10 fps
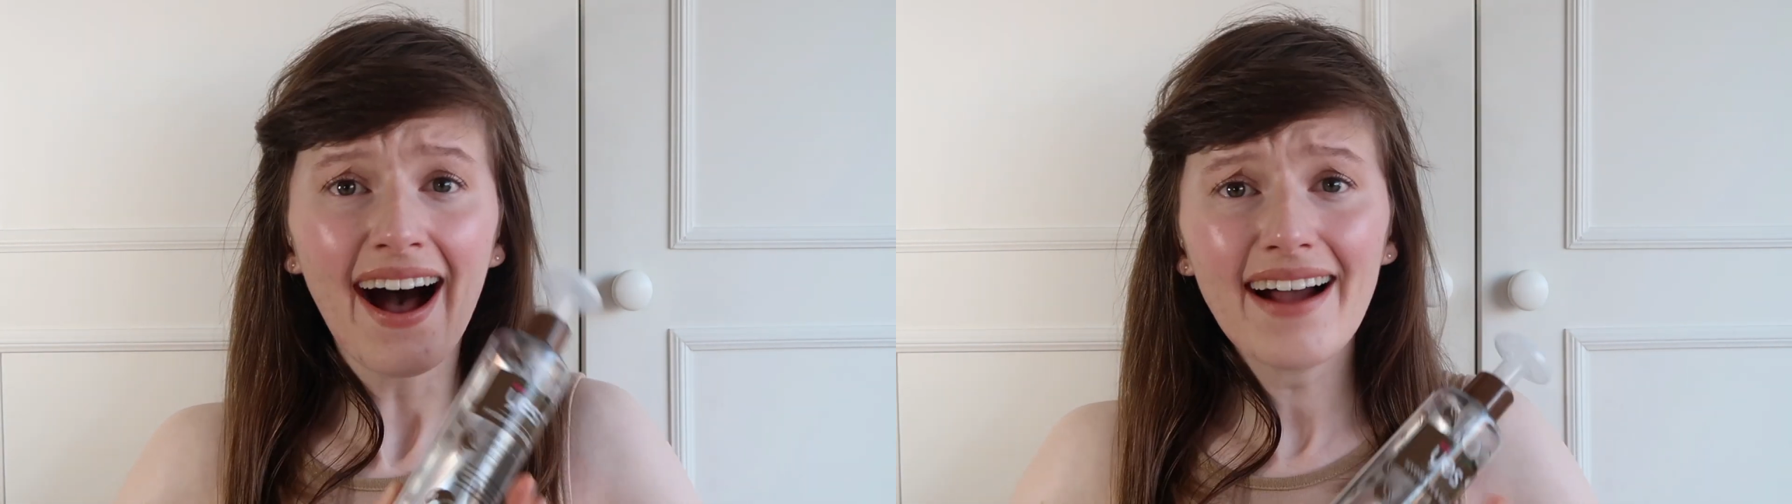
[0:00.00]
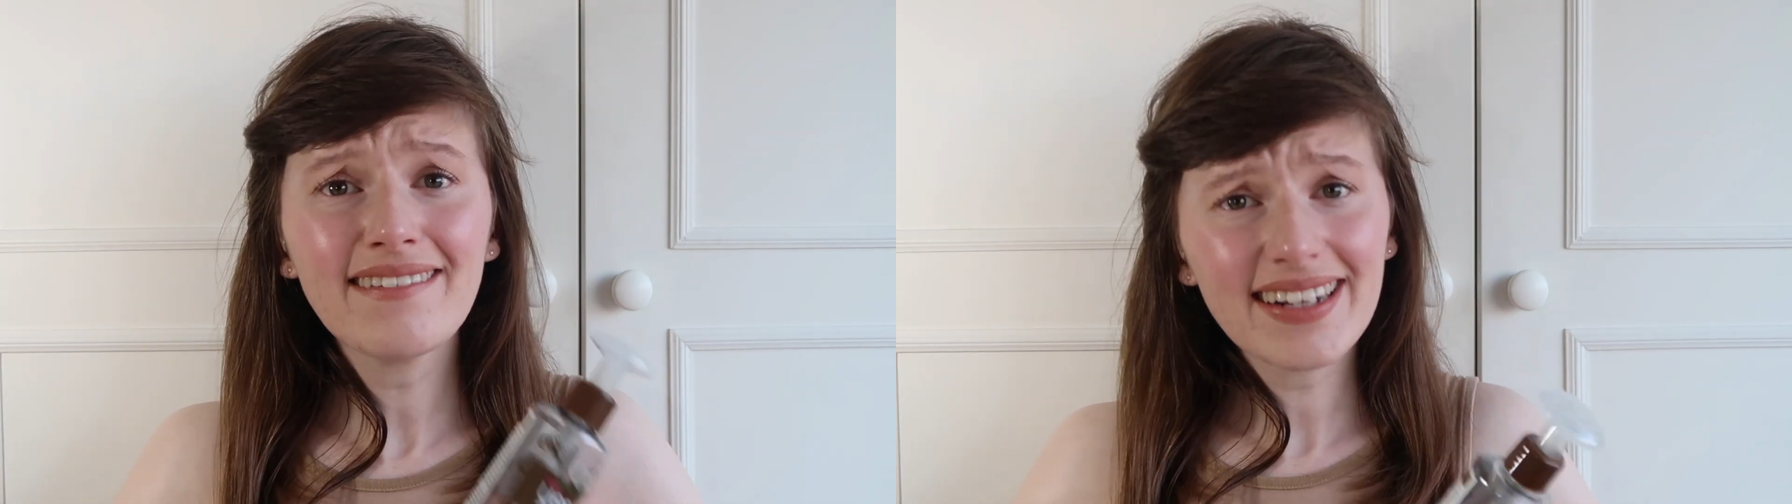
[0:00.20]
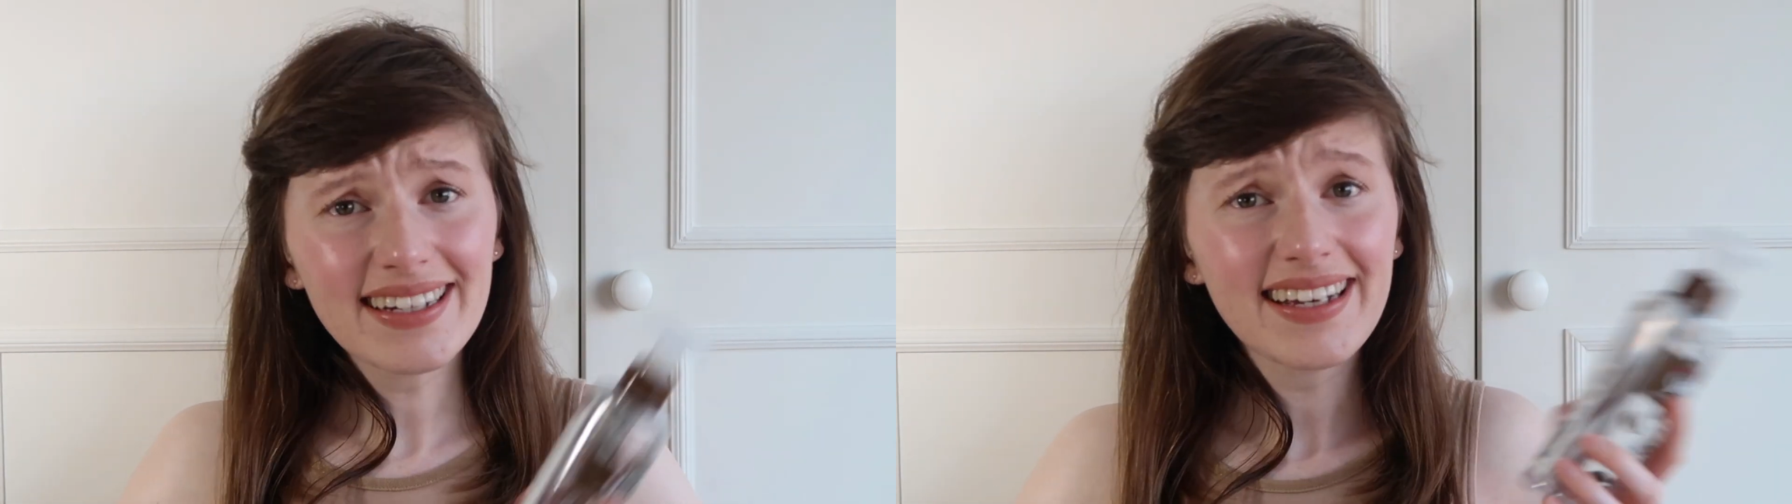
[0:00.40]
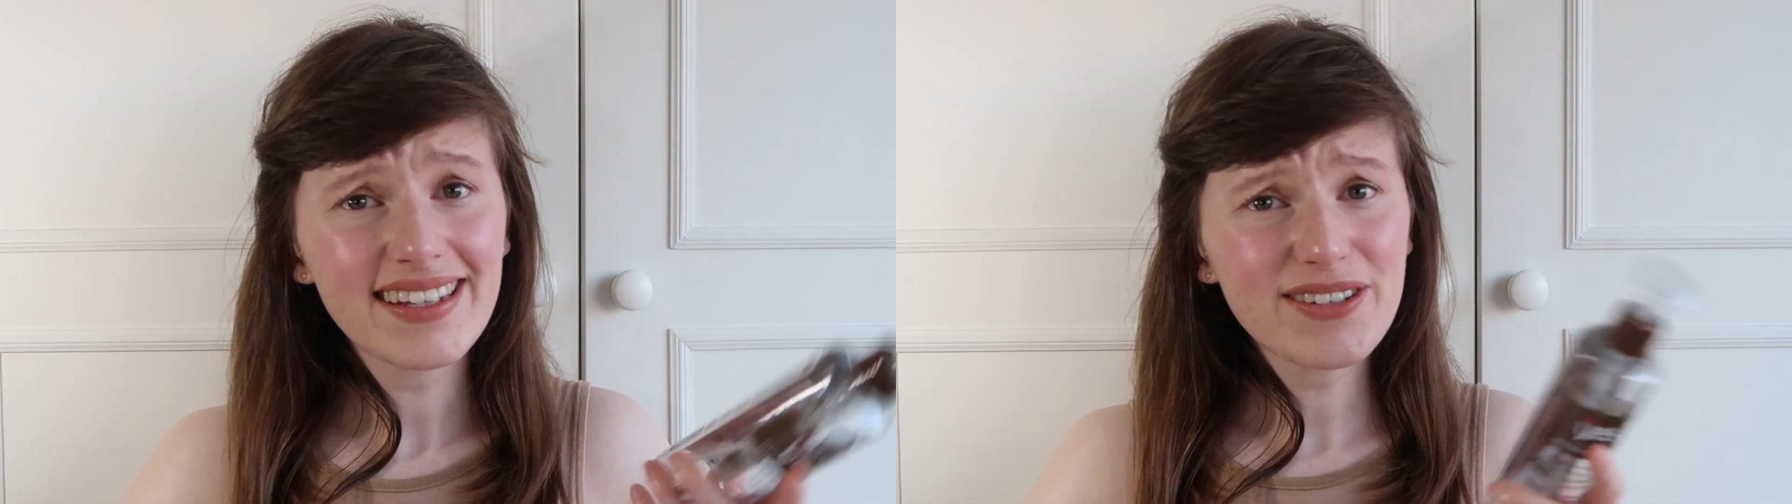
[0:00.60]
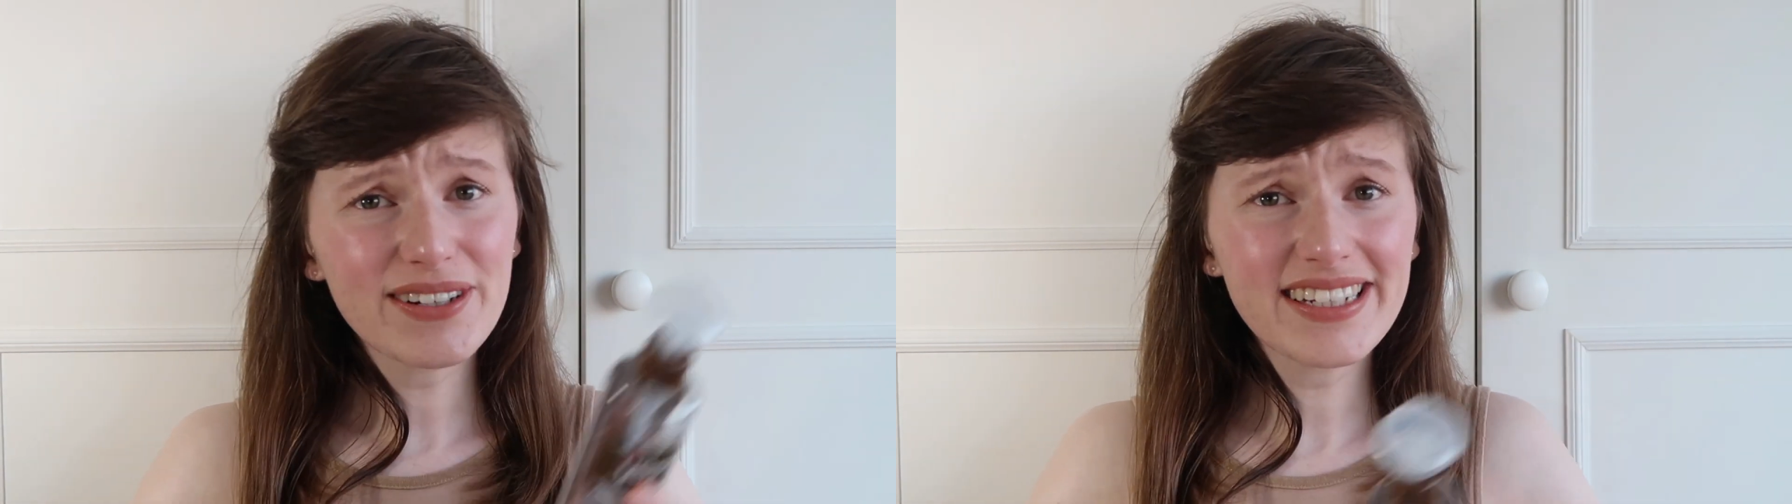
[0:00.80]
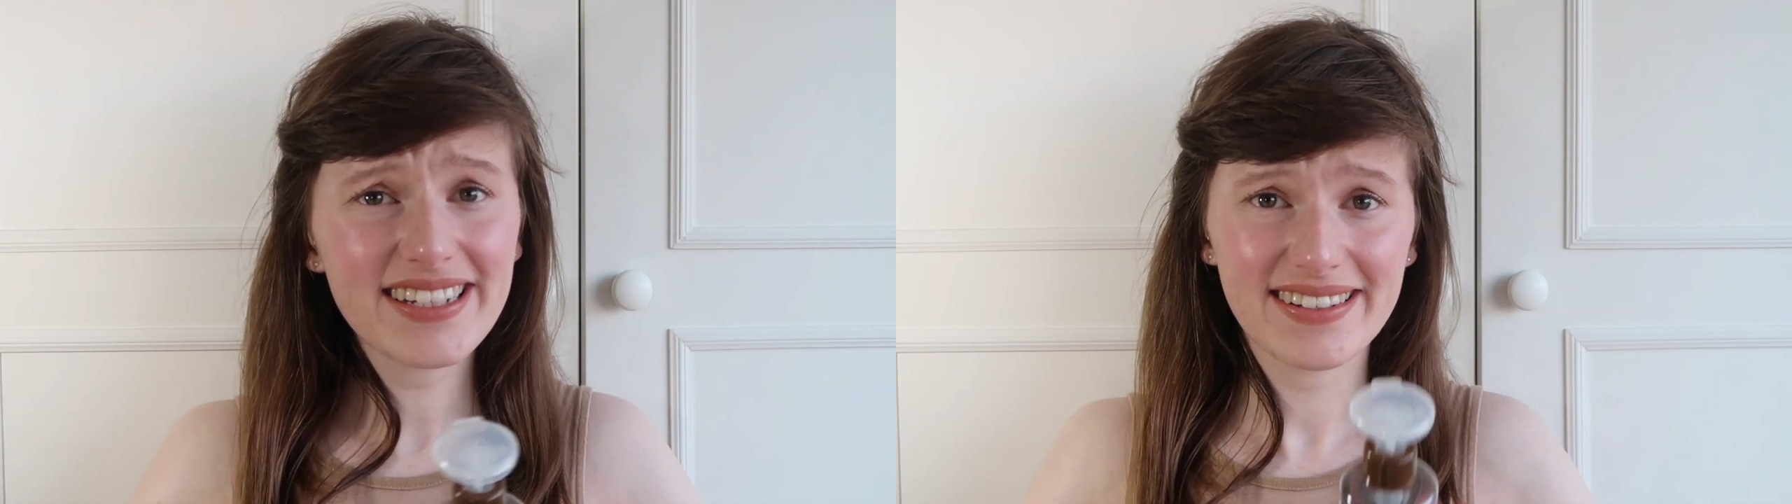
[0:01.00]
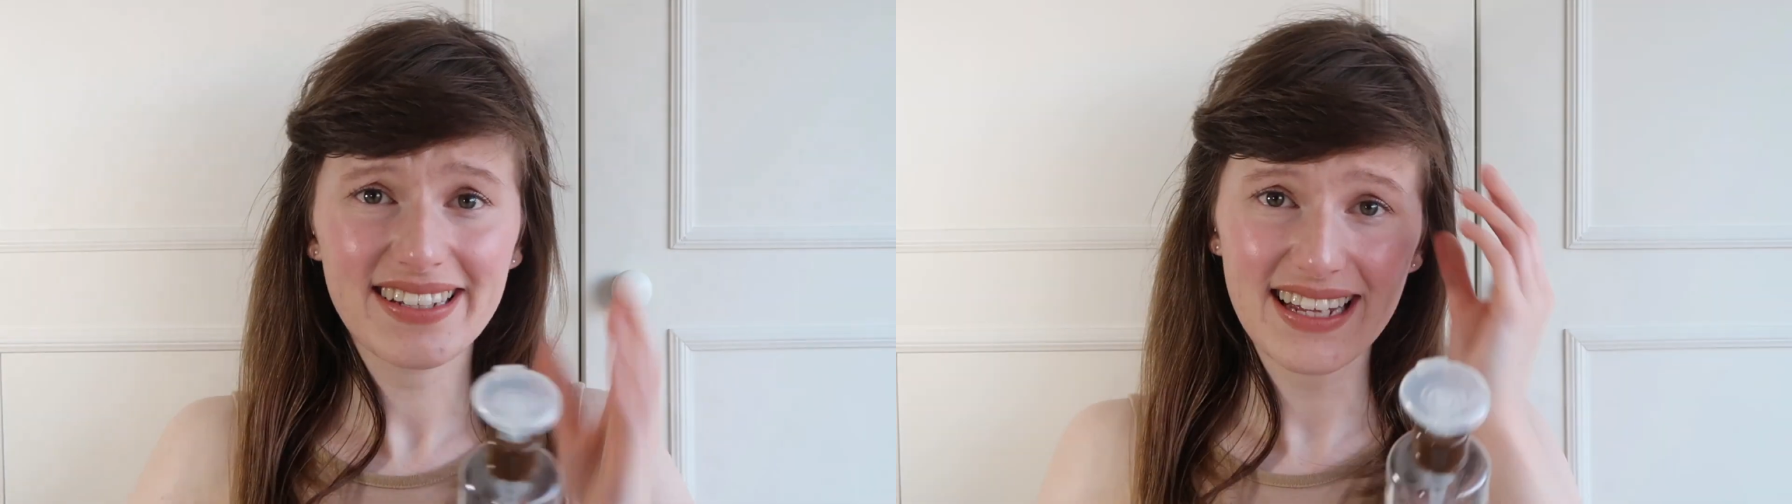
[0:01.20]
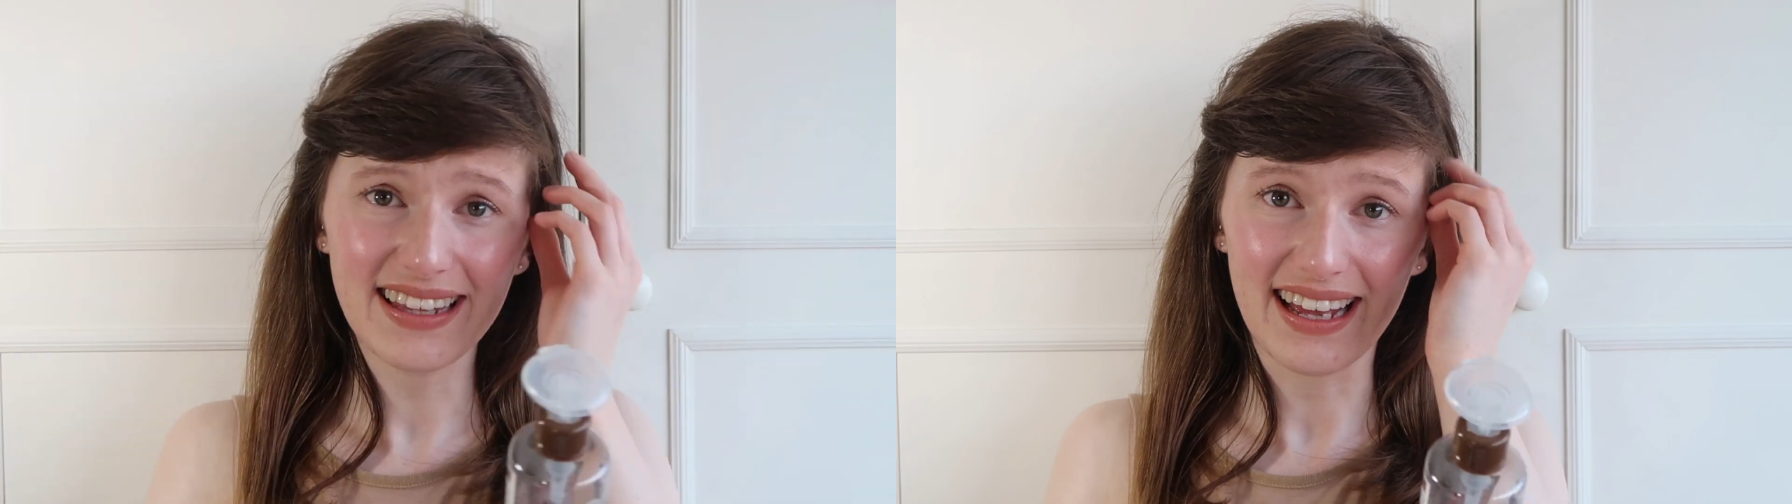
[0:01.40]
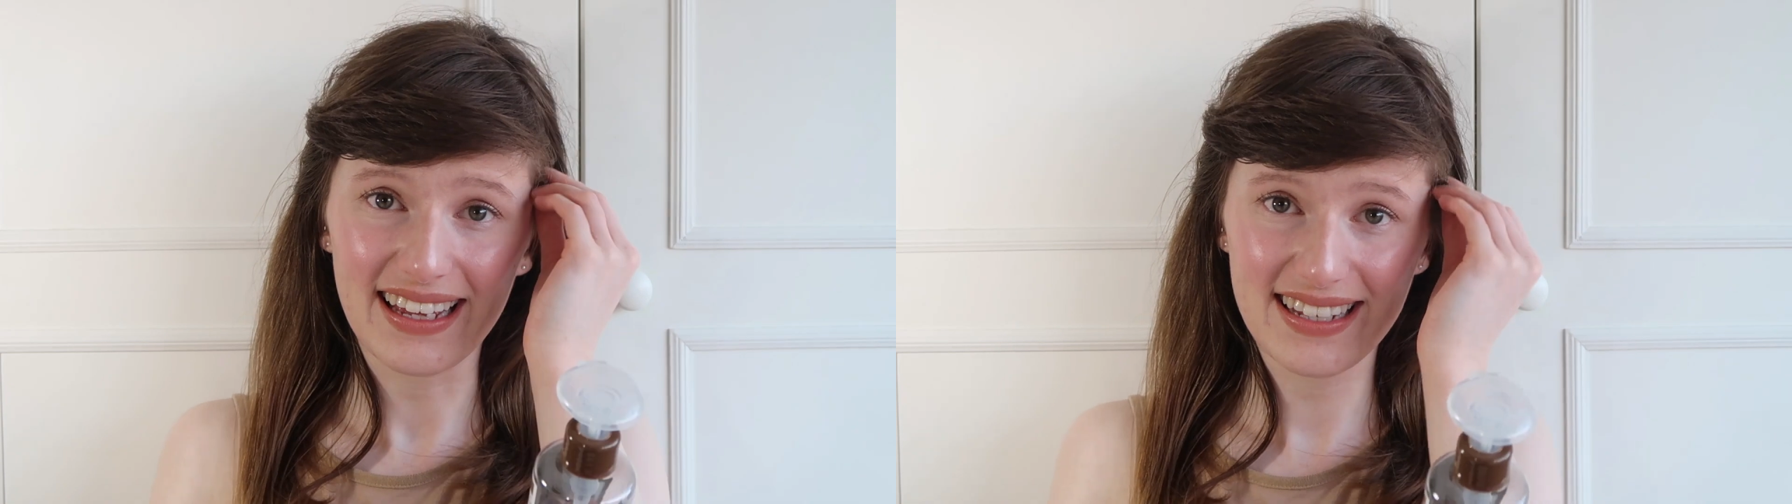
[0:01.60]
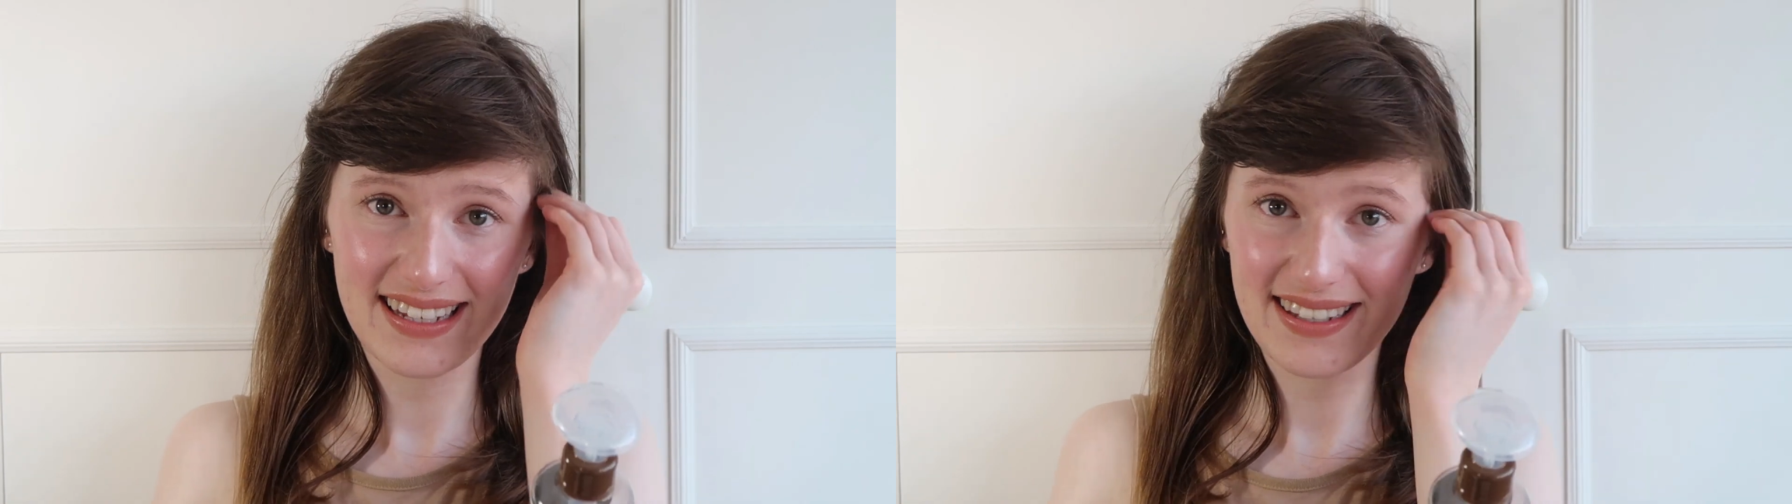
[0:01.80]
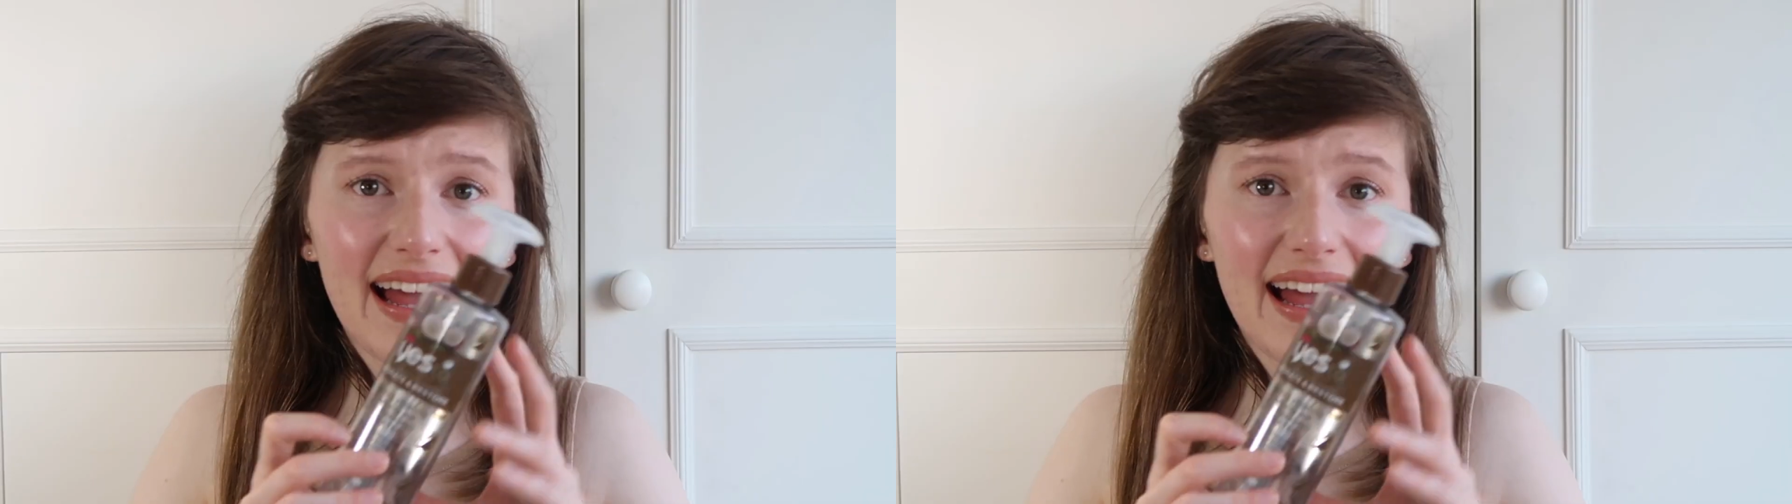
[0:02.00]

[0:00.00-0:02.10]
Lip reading: I really enjoyed using this.